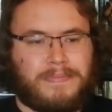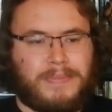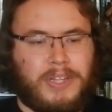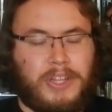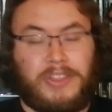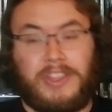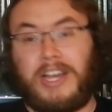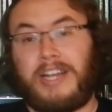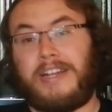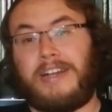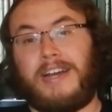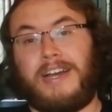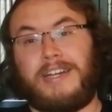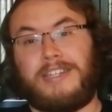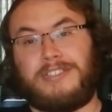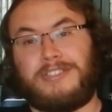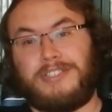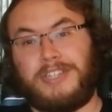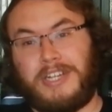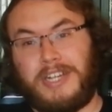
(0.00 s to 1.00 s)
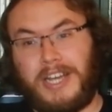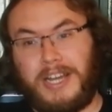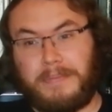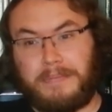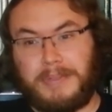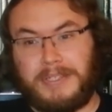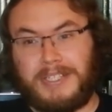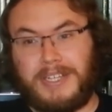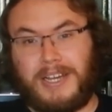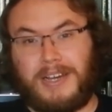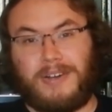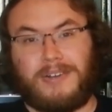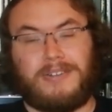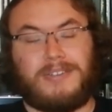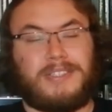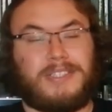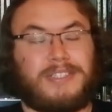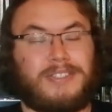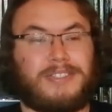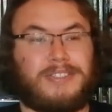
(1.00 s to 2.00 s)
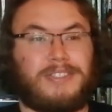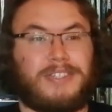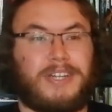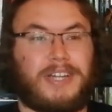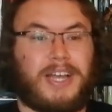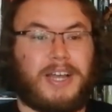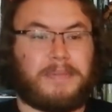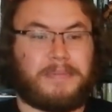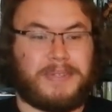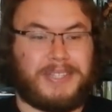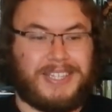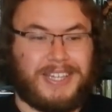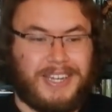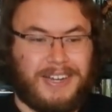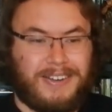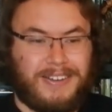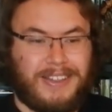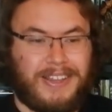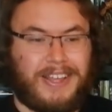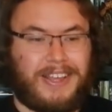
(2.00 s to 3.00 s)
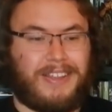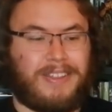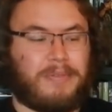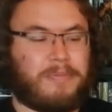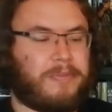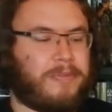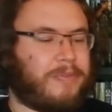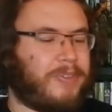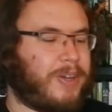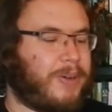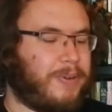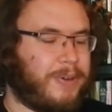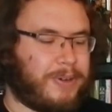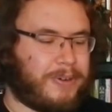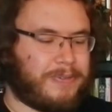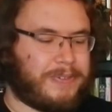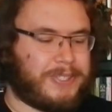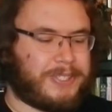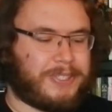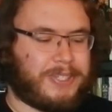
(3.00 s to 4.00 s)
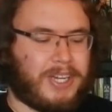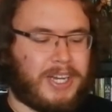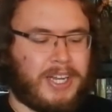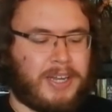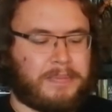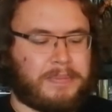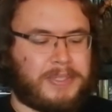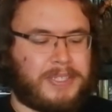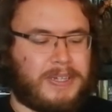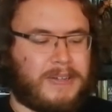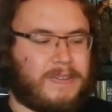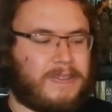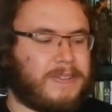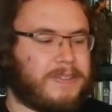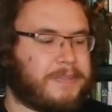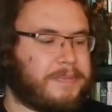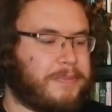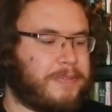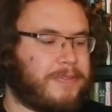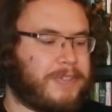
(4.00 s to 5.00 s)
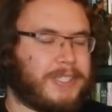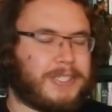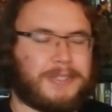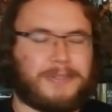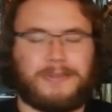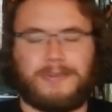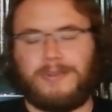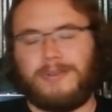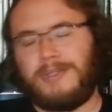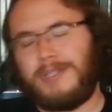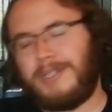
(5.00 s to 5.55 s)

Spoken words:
That guy is Judd Apatow. It's Judd Apatow in the other movie. I wonder if it's Judd Apatow in this movie too.